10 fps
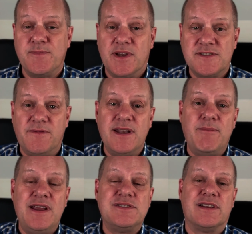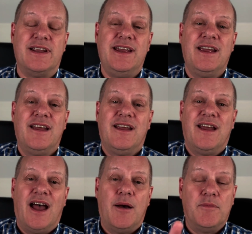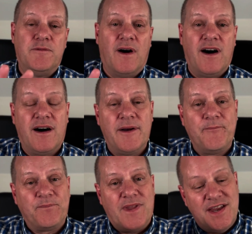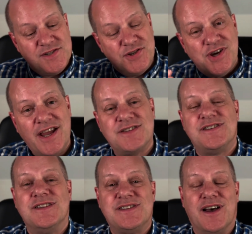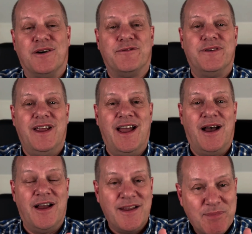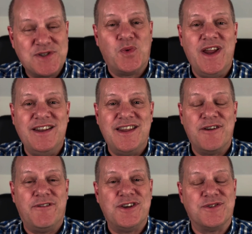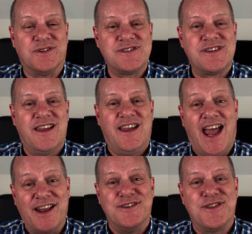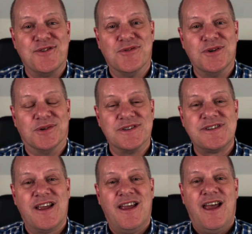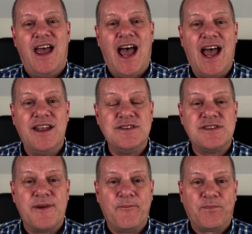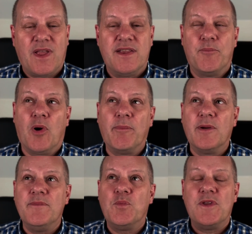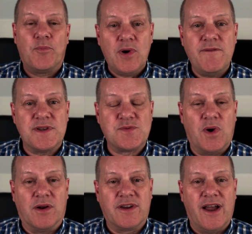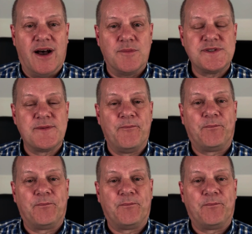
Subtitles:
because fundamentally, VAR interjects itself between the officials and the rules. And the problem with previous World Cups